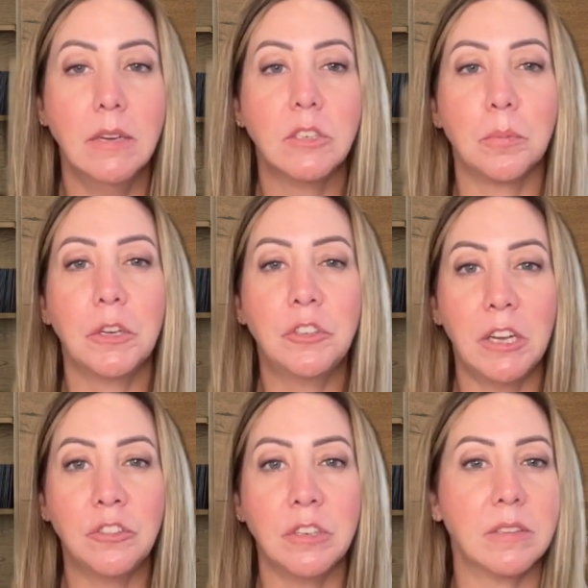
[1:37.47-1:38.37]

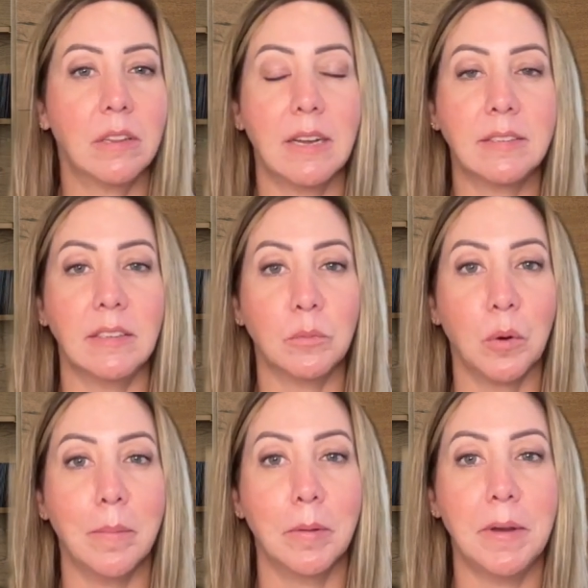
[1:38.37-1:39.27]
Depreciation is the lessee's
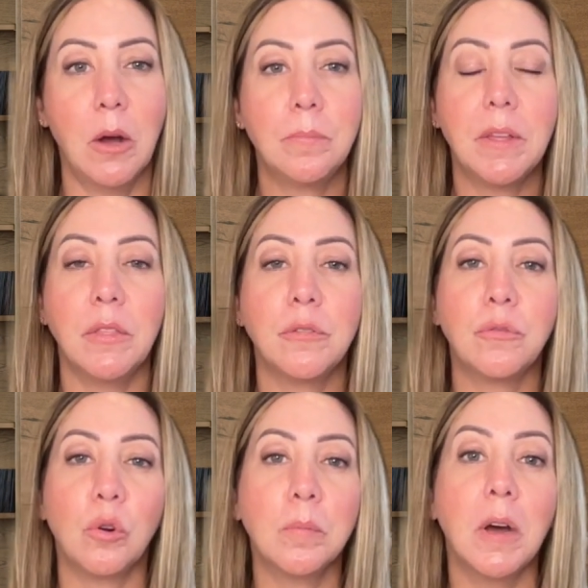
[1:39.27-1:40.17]
problem now, in the
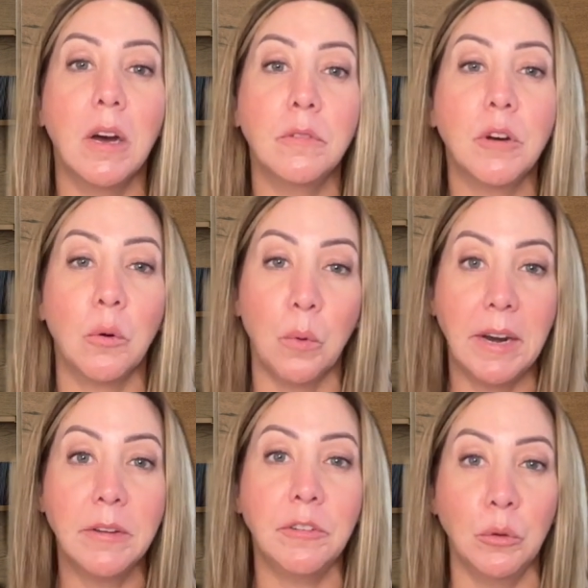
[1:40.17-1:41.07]
form of a
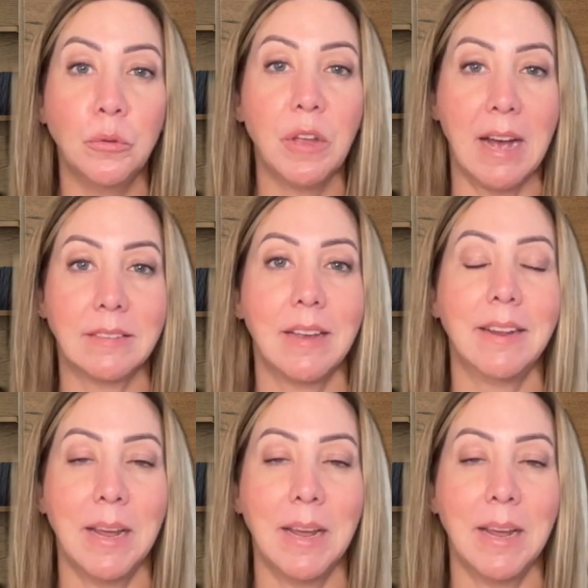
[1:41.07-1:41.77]
right-of-use asset